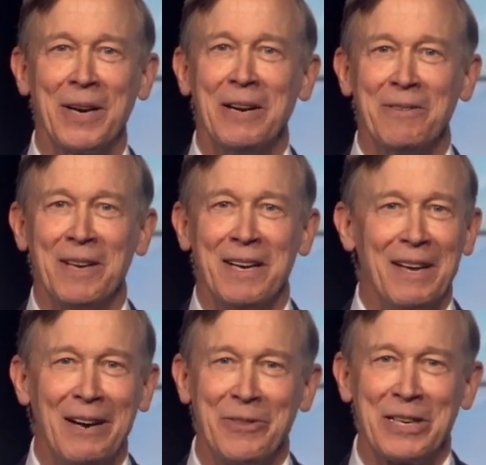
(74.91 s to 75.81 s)
And I don't,
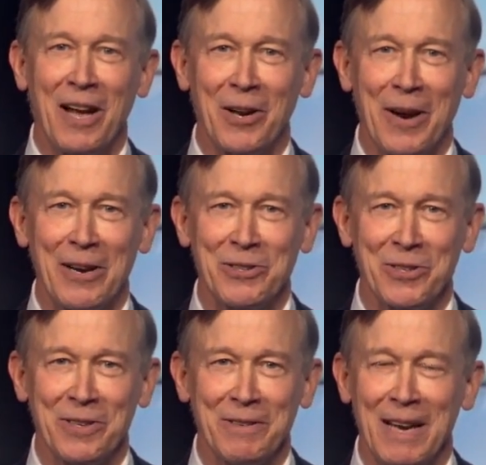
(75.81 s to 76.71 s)
I don't think Colorado's,
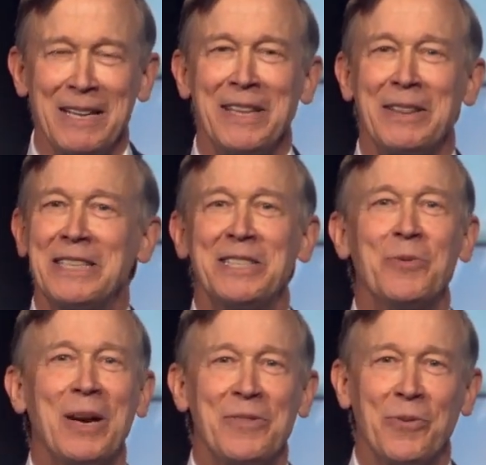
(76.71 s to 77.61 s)
a, I I think they see
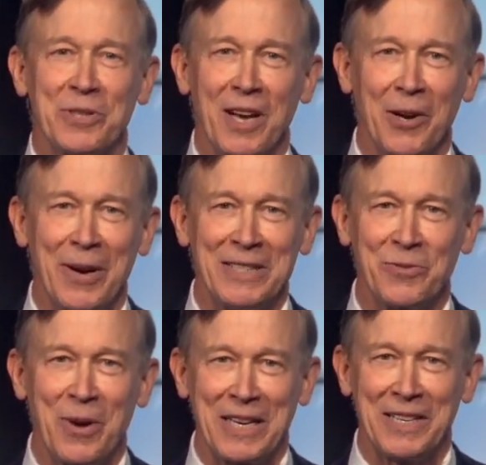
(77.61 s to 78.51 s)
right through it. Coloradans
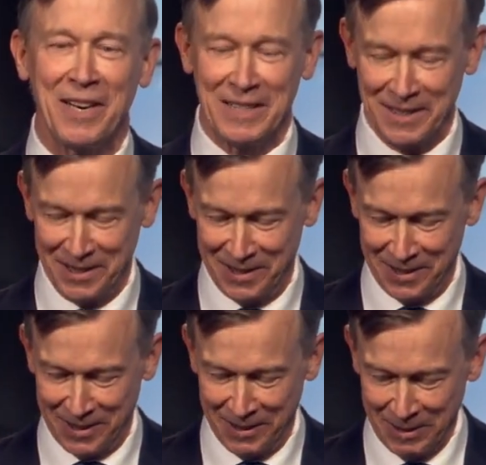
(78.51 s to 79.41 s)
recognize this is
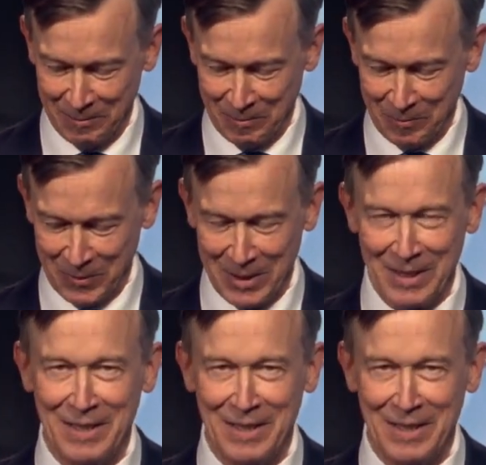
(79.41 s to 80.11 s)
a, uh,